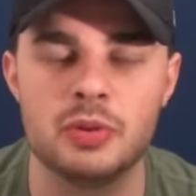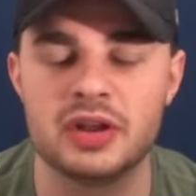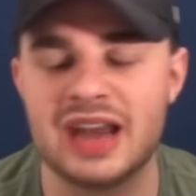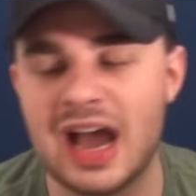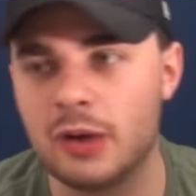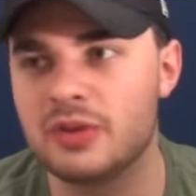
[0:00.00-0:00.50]
But
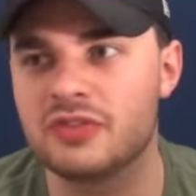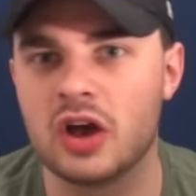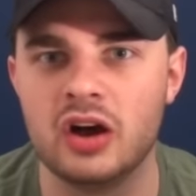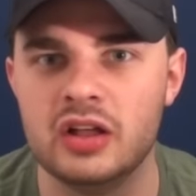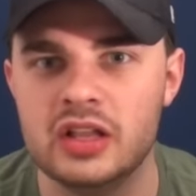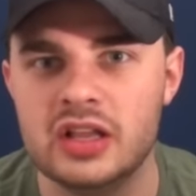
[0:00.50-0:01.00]
now we've
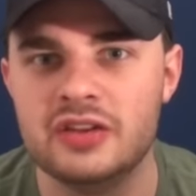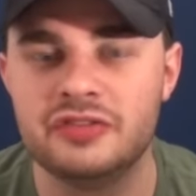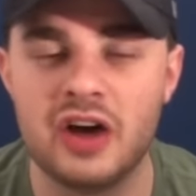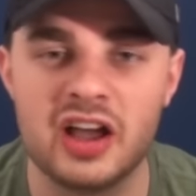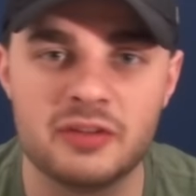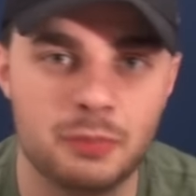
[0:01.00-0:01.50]
got
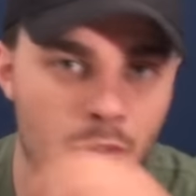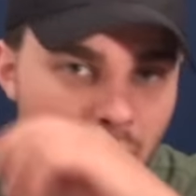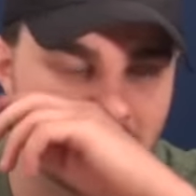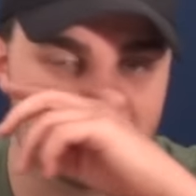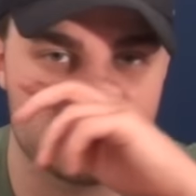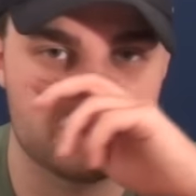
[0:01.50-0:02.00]
5
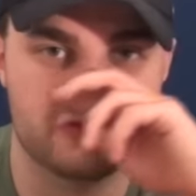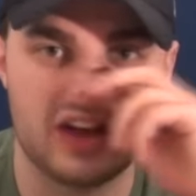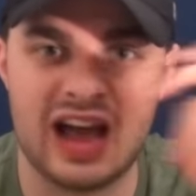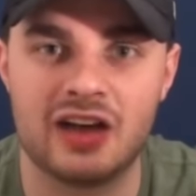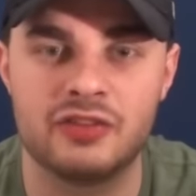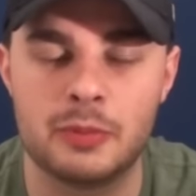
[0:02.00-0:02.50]
points
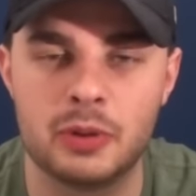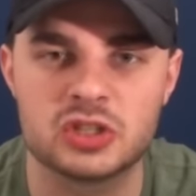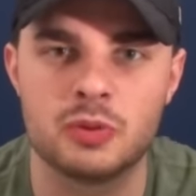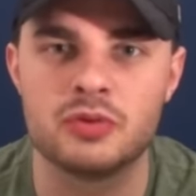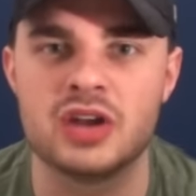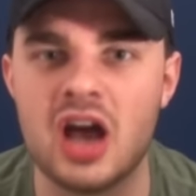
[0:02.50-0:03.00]
out of a
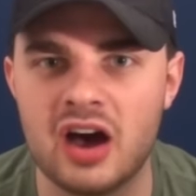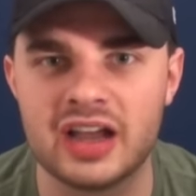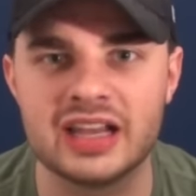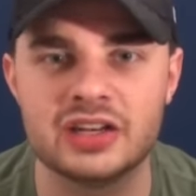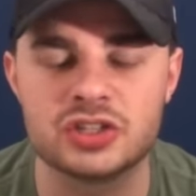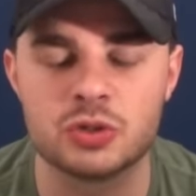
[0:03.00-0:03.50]
possible
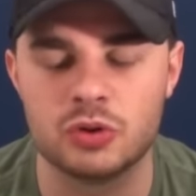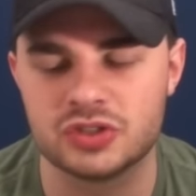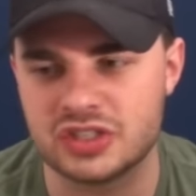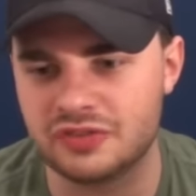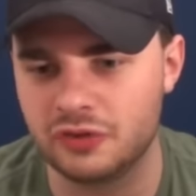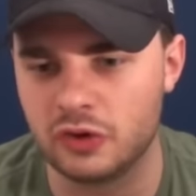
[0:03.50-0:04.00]
9 towards
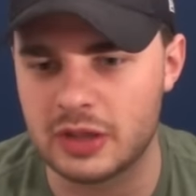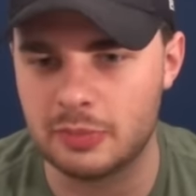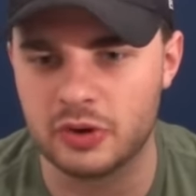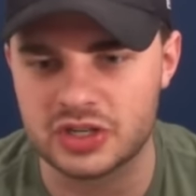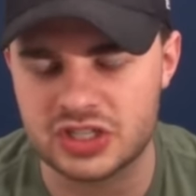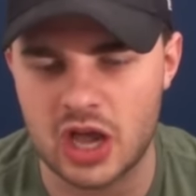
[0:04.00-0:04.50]
this
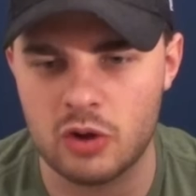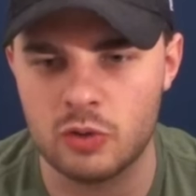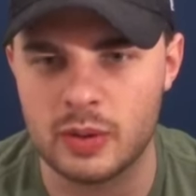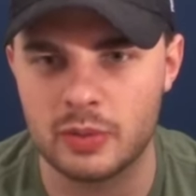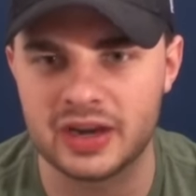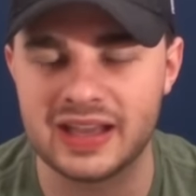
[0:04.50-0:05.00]
40-point total
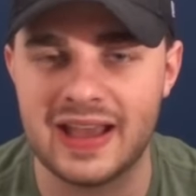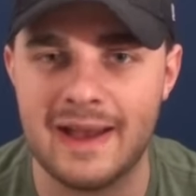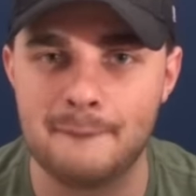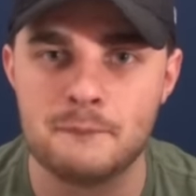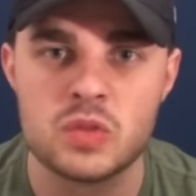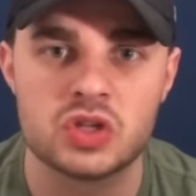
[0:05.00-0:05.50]
we want to get.